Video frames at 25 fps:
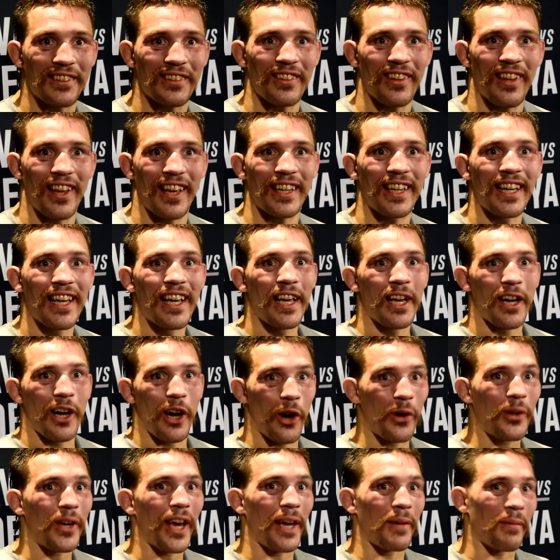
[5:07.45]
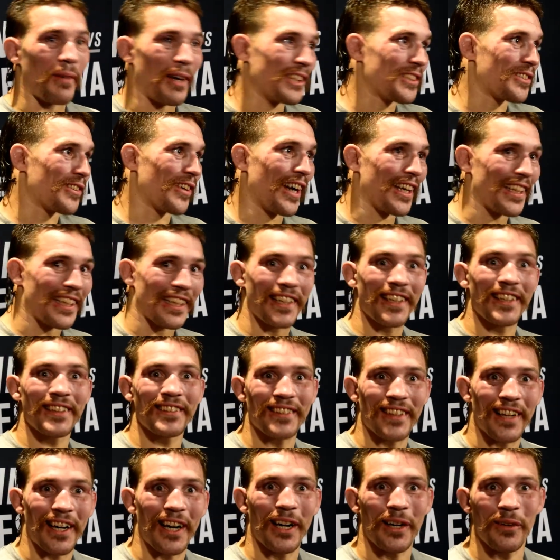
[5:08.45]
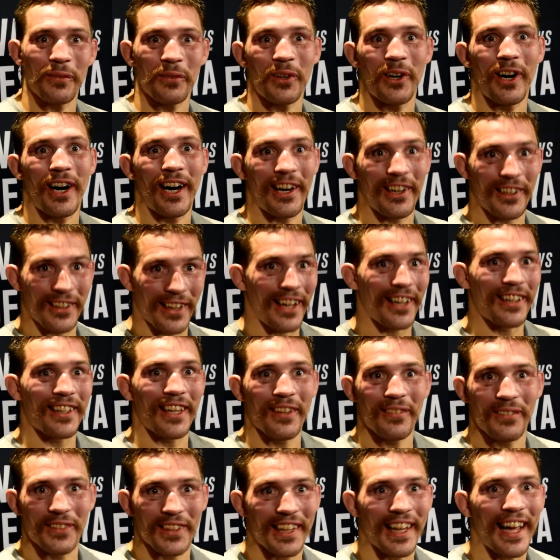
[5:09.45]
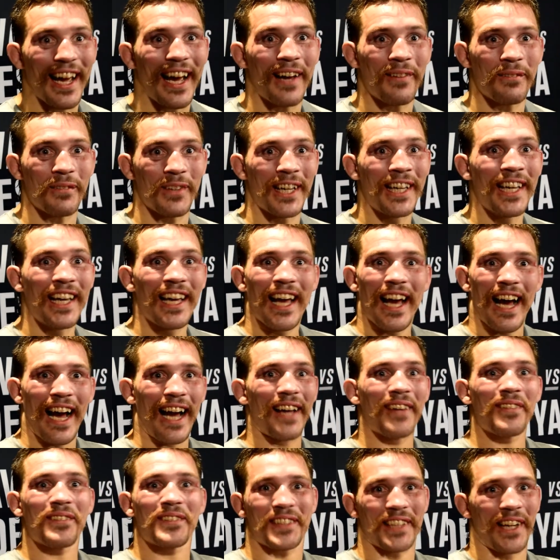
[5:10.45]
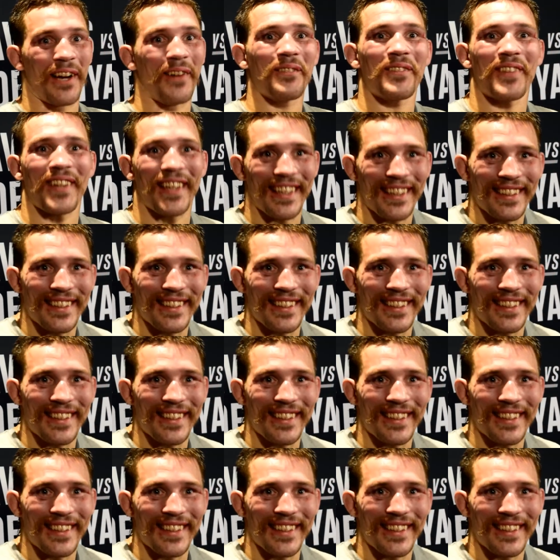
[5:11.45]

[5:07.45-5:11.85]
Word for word: Like, okay, my striking is terrible, I'll give you that, but I have something.